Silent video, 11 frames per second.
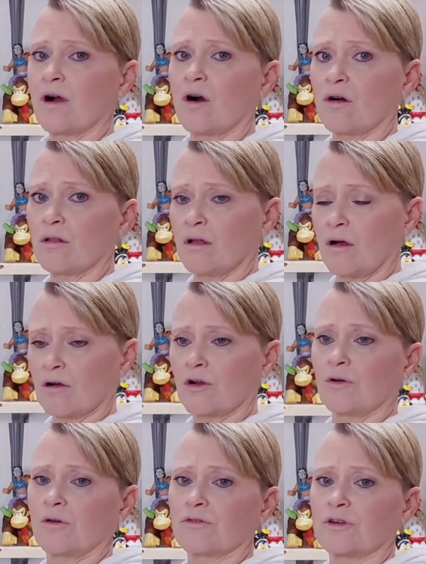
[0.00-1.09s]
I'll
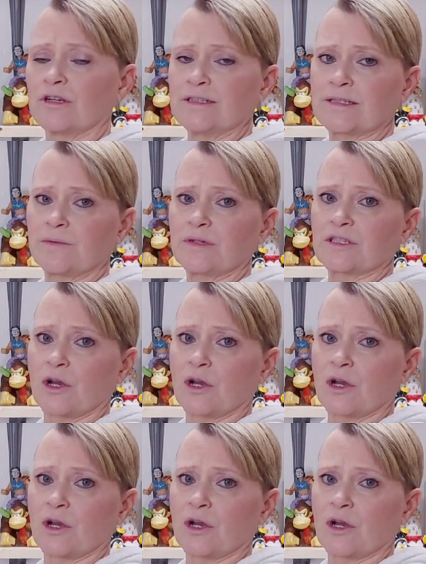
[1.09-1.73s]
go over and see what's